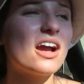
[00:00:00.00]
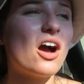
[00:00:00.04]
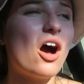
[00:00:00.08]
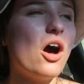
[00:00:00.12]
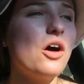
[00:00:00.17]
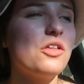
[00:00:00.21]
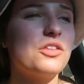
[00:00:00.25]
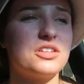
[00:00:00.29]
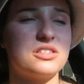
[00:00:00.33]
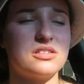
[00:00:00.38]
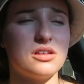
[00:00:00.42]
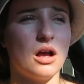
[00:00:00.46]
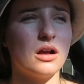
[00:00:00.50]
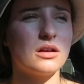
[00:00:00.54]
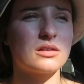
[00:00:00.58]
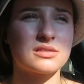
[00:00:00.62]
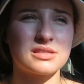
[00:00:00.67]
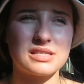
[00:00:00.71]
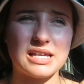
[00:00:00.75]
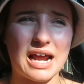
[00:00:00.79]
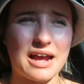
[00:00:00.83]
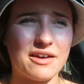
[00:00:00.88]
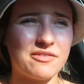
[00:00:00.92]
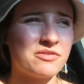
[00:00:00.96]
all the
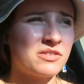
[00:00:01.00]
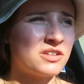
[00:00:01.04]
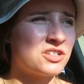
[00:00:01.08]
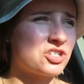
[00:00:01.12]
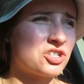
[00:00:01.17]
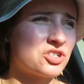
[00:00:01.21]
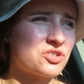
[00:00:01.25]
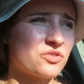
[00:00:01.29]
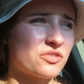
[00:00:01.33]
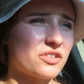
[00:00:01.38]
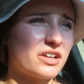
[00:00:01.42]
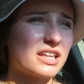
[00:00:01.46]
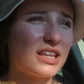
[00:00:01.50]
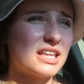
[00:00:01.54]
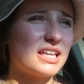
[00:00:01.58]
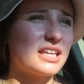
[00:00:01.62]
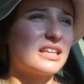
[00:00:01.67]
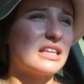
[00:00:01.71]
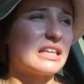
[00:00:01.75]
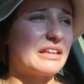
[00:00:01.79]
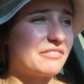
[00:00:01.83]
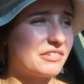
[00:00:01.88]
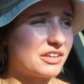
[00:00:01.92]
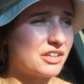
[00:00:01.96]
songs that I've been just really
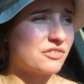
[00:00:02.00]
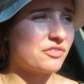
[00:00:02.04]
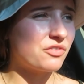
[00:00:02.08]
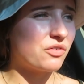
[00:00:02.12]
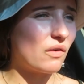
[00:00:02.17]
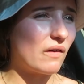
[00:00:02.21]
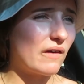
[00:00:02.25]
living